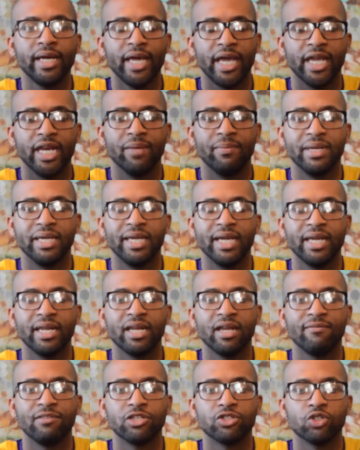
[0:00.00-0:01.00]
in the
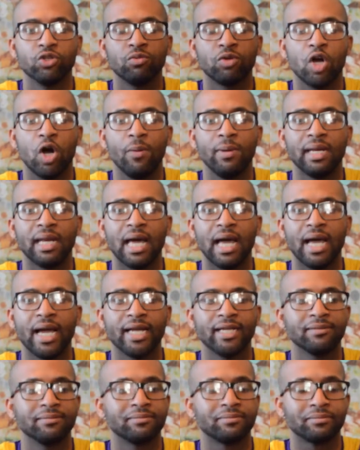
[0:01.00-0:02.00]
beginning of the Zoom Kobe
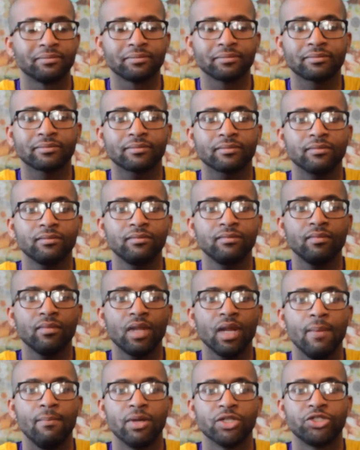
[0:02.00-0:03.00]
line,
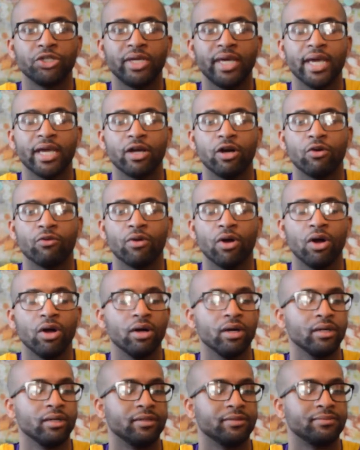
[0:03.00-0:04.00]
but you can't go wrong.